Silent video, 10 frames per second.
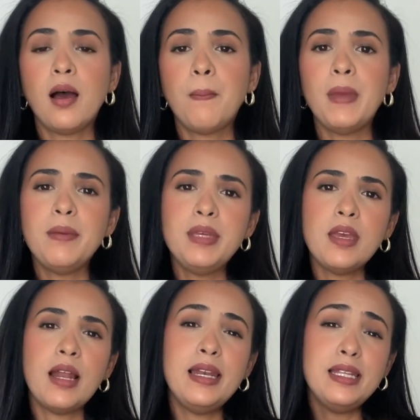maybe
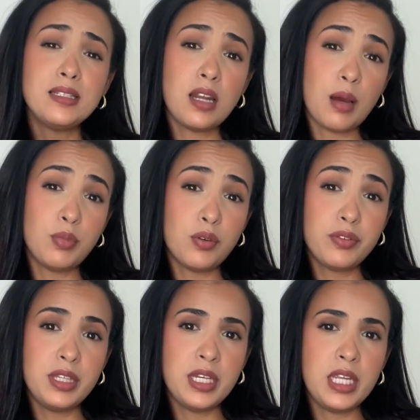a little above
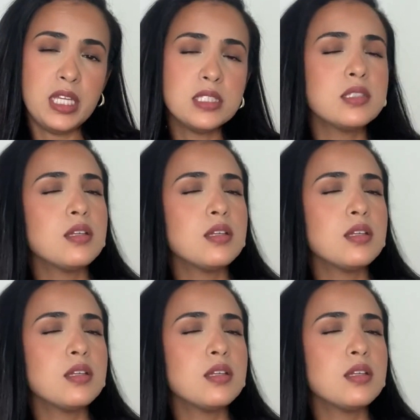the knees,